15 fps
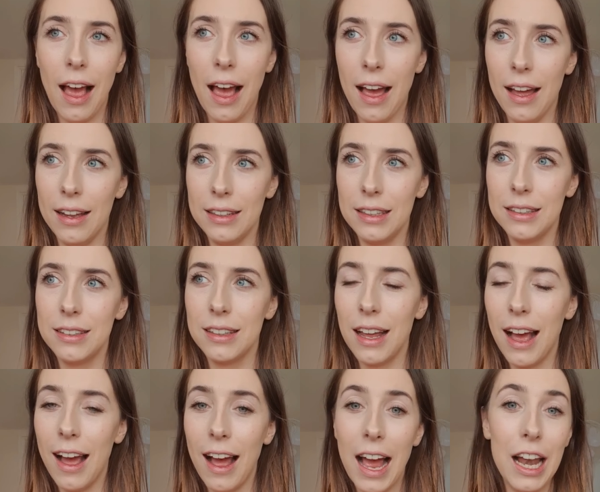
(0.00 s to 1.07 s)
And
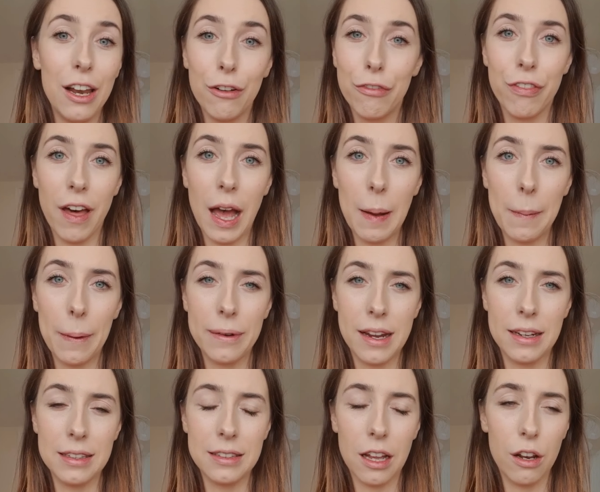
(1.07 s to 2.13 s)
I love that about
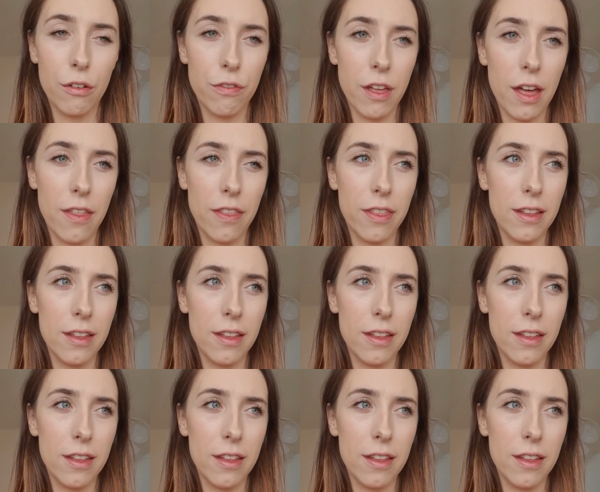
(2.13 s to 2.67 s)
dance. I love that